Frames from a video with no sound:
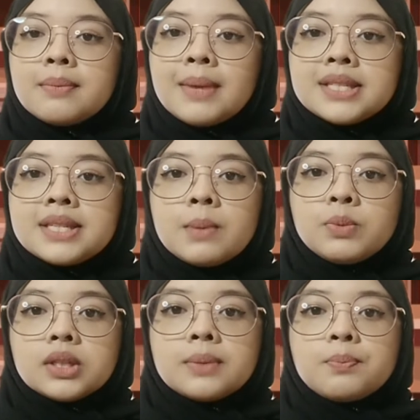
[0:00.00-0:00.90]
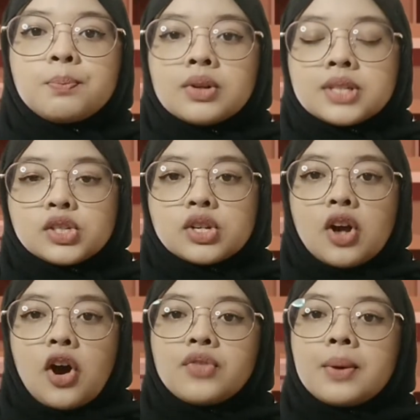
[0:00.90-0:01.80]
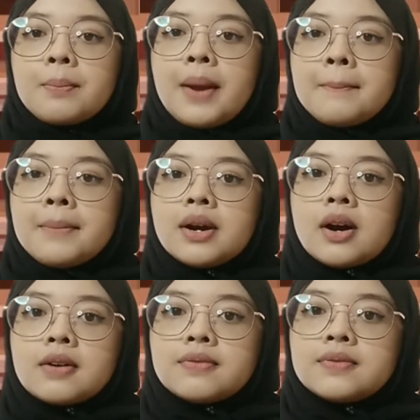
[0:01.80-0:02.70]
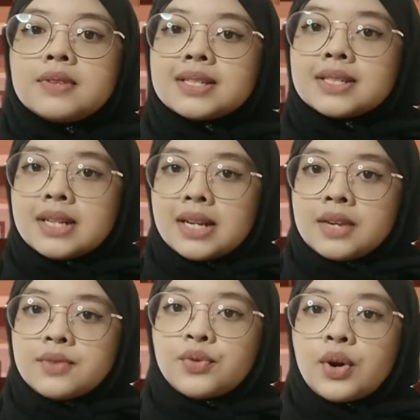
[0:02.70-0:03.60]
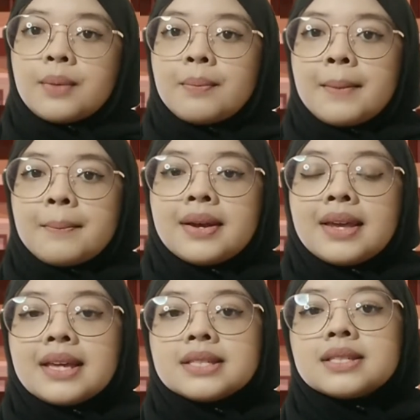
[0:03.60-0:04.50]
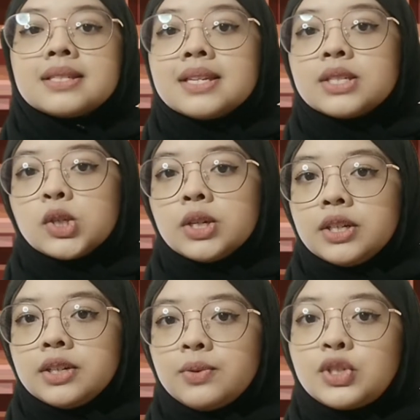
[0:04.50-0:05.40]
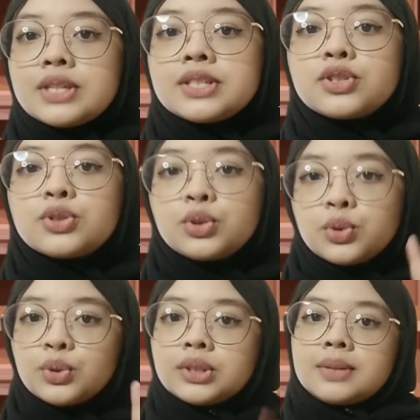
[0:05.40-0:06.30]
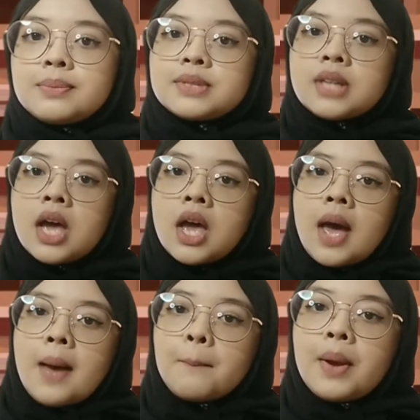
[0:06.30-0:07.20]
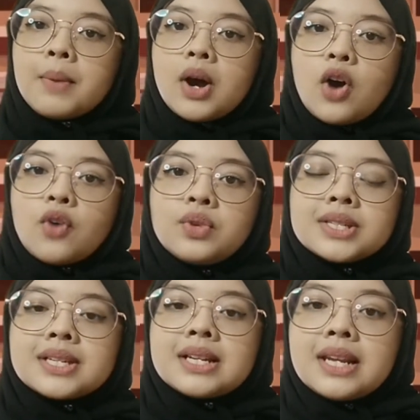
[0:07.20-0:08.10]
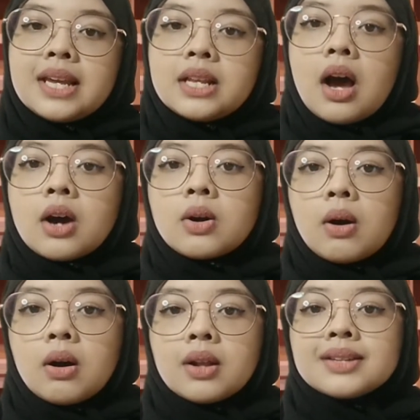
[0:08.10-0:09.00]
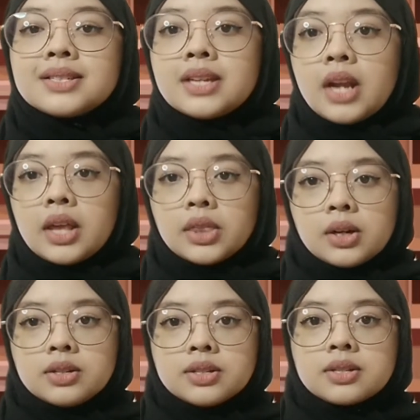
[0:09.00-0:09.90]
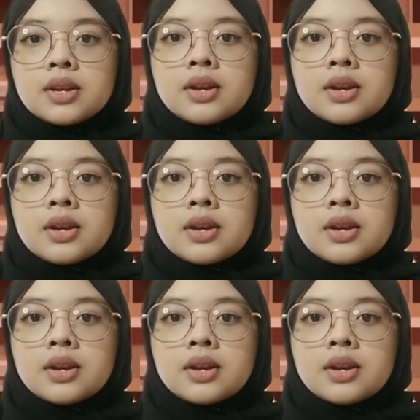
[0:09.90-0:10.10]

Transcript: maximum term position of a member of the Senate for a member is 6 years, which is 2 terms. Member of the Senate are called senators.